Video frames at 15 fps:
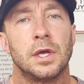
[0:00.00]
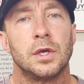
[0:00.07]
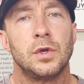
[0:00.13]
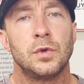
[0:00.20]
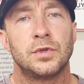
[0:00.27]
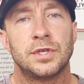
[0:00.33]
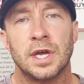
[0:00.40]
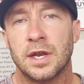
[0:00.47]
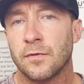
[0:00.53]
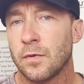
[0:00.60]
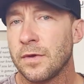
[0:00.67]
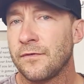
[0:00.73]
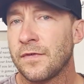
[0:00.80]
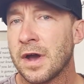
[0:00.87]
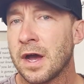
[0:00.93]
you said if
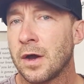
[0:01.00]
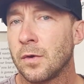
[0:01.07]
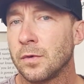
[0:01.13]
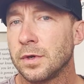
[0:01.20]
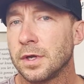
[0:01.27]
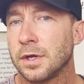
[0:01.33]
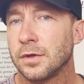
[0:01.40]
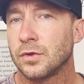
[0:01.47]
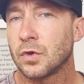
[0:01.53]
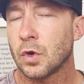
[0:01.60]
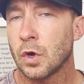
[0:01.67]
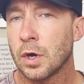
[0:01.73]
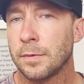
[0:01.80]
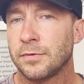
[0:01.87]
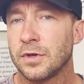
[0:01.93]
we found
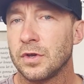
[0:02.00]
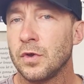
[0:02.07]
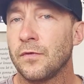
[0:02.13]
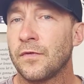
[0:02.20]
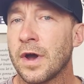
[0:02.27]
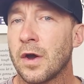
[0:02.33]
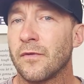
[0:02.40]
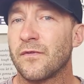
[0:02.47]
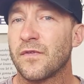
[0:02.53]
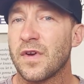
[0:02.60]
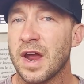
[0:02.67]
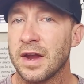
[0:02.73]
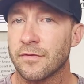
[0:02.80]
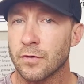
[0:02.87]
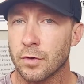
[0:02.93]
terms that you found
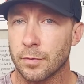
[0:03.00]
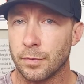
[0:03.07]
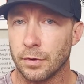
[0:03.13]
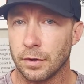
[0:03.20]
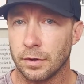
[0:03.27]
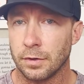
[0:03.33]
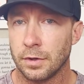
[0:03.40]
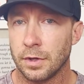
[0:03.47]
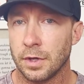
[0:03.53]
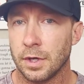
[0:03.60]
favorable,